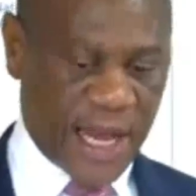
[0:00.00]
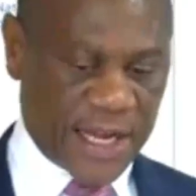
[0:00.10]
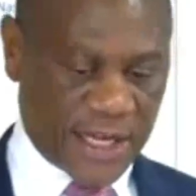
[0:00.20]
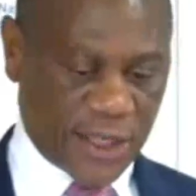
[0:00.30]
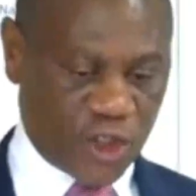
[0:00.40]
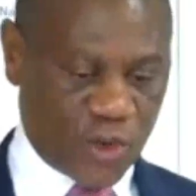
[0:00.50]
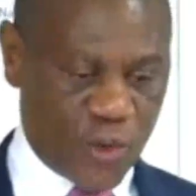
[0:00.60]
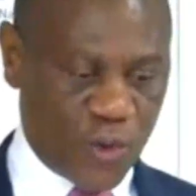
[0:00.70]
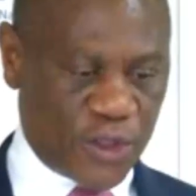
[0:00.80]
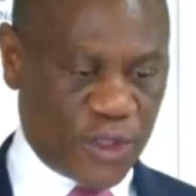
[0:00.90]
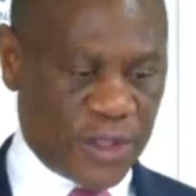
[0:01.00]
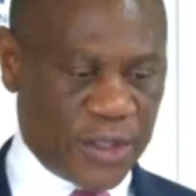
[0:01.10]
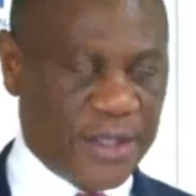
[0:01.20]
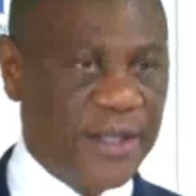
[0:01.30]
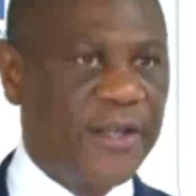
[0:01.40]
understood,"
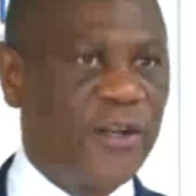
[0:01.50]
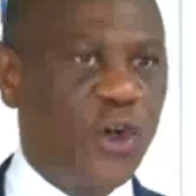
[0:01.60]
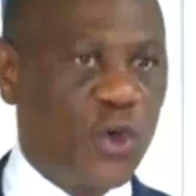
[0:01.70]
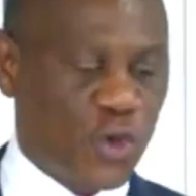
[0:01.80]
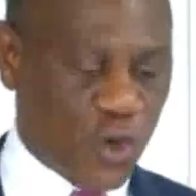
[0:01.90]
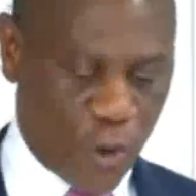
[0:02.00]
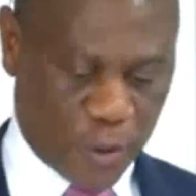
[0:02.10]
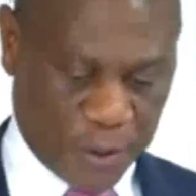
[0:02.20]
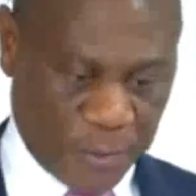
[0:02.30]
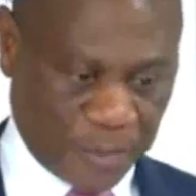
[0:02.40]
close quote.